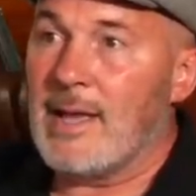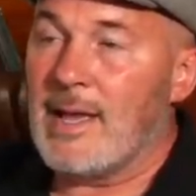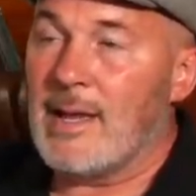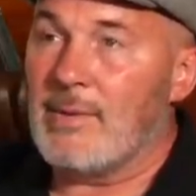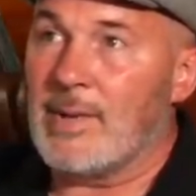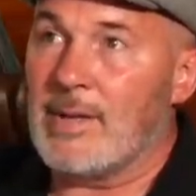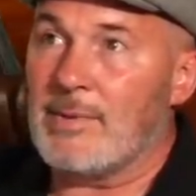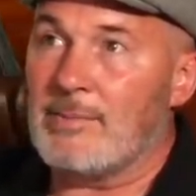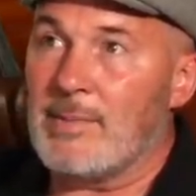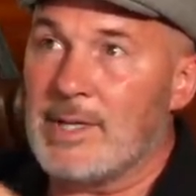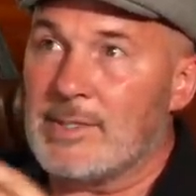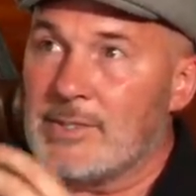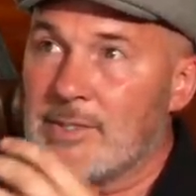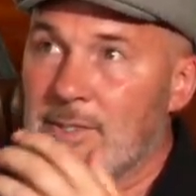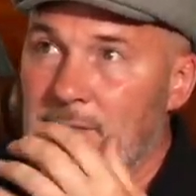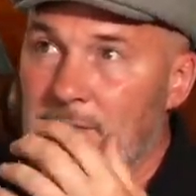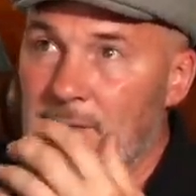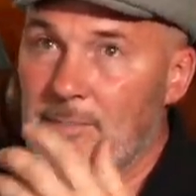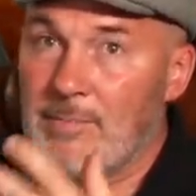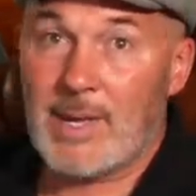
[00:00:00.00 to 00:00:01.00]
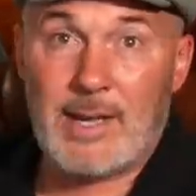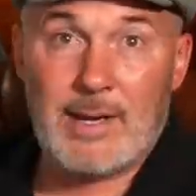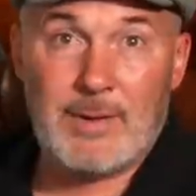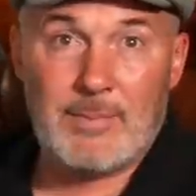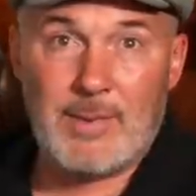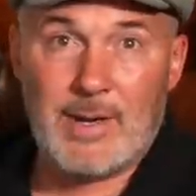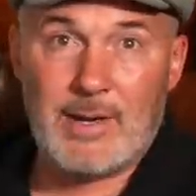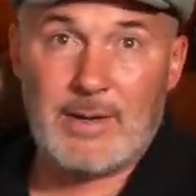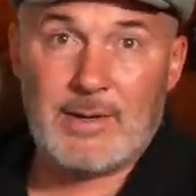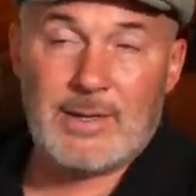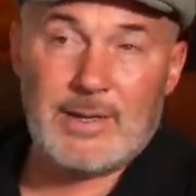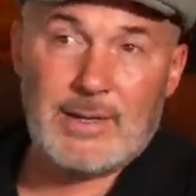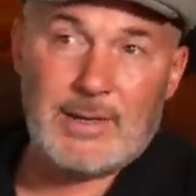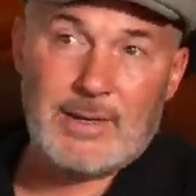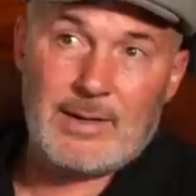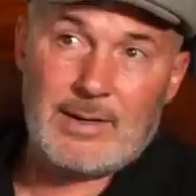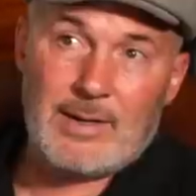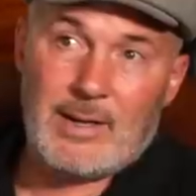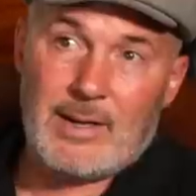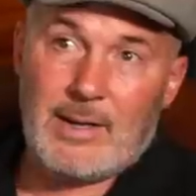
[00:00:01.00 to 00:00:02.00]
We had mentioned the Pan
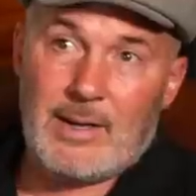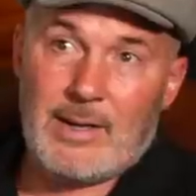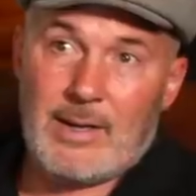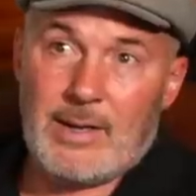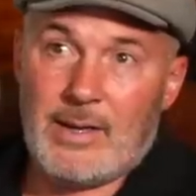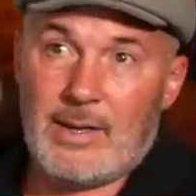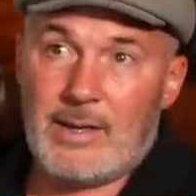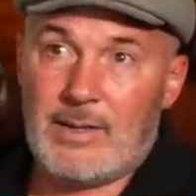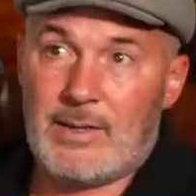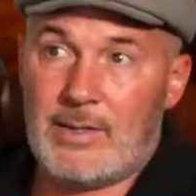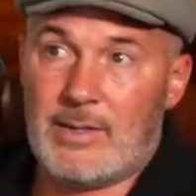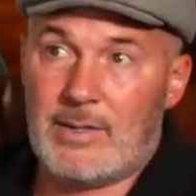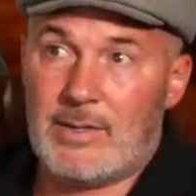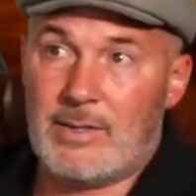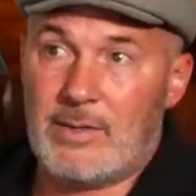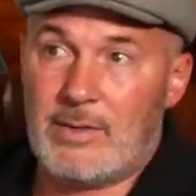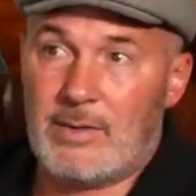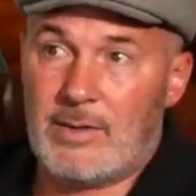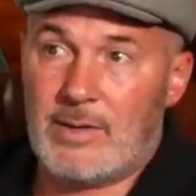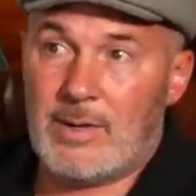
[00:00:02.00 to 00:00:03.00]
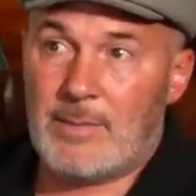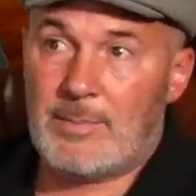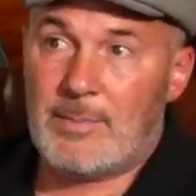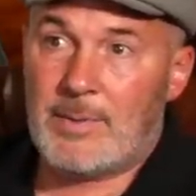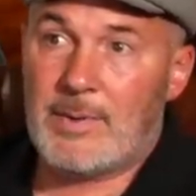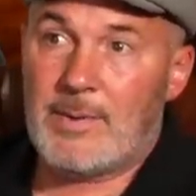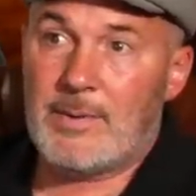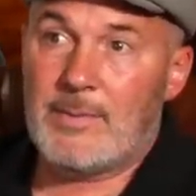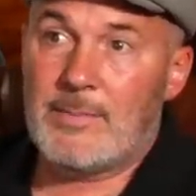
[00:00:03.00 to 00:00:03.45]
American, Europe